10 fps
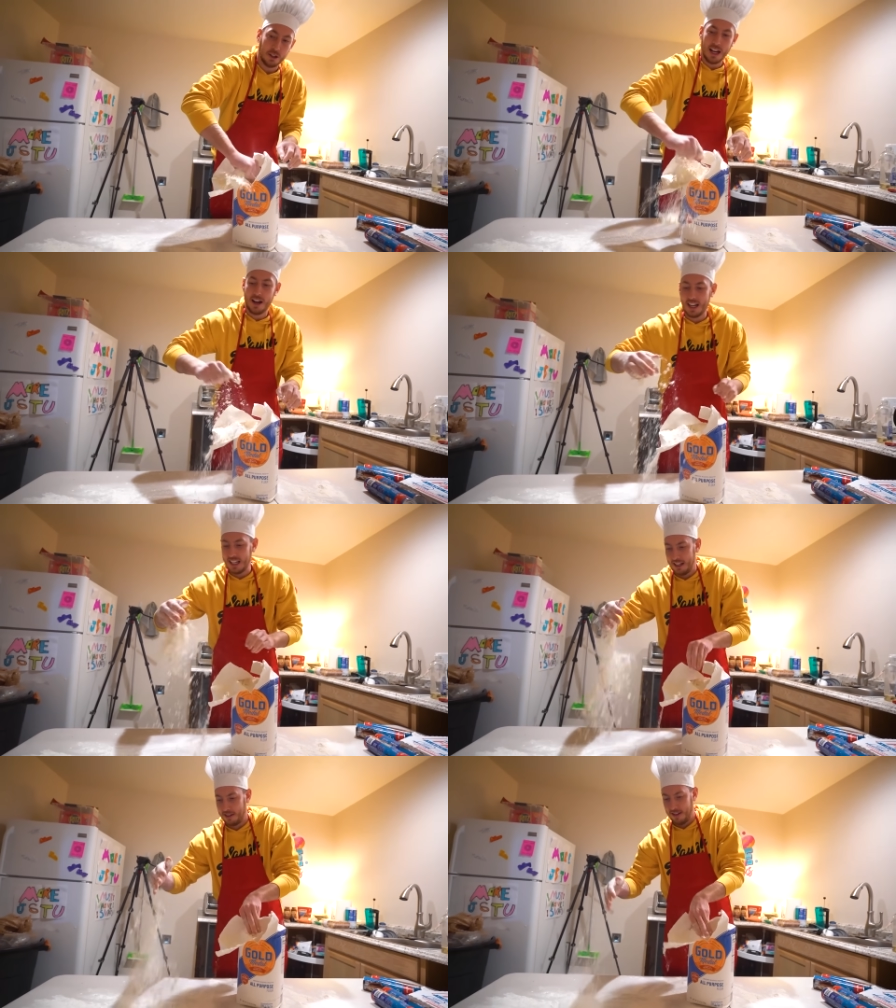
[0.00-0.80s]
it goes out like
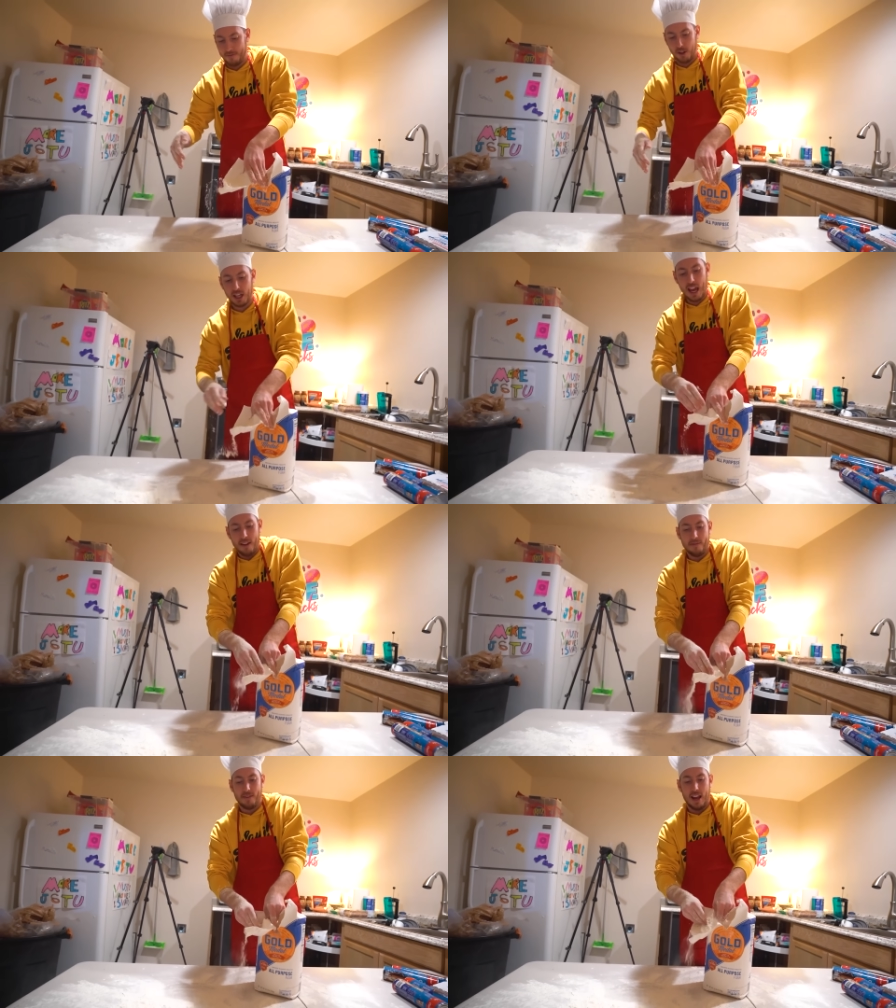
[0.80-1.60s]
this, okay?
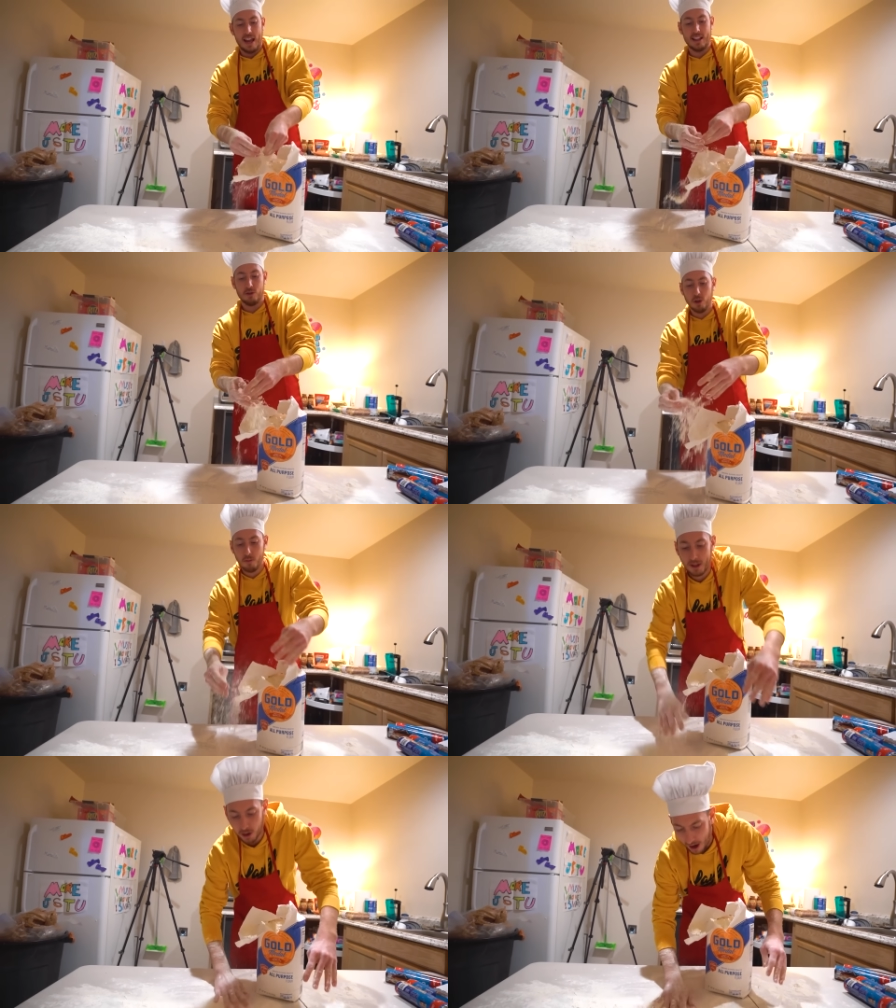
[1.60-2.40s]
And then
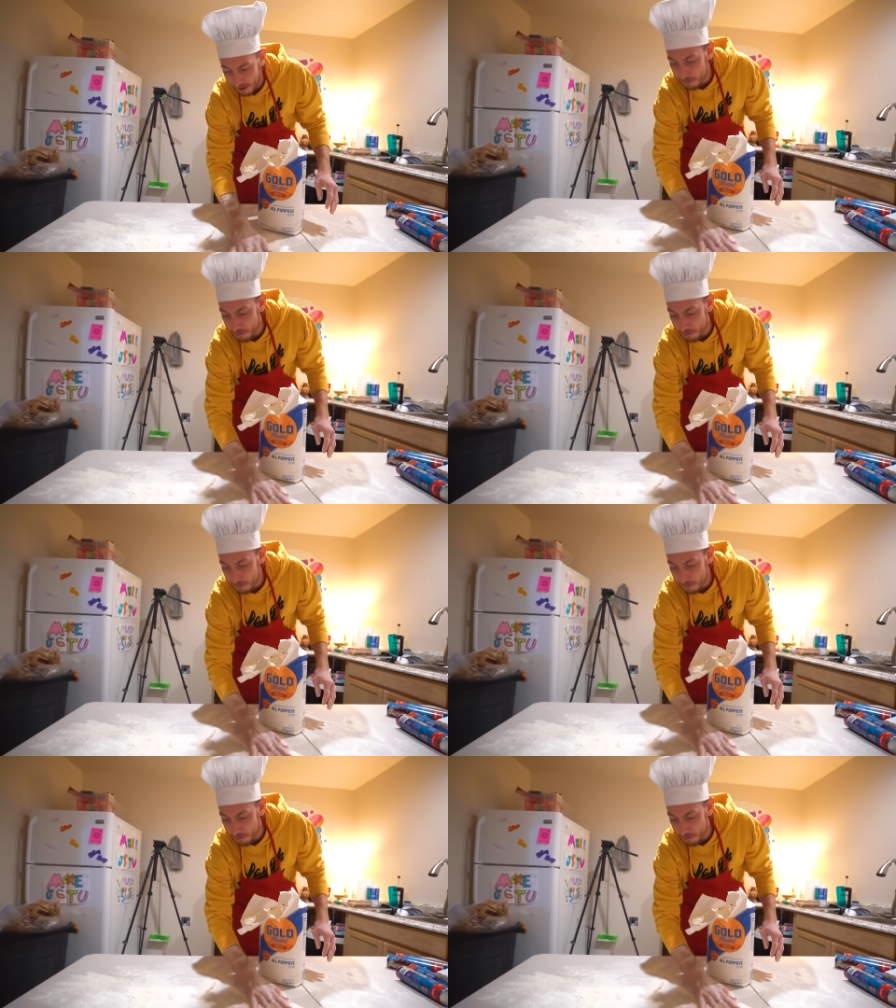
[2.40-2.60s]
soon you're gonna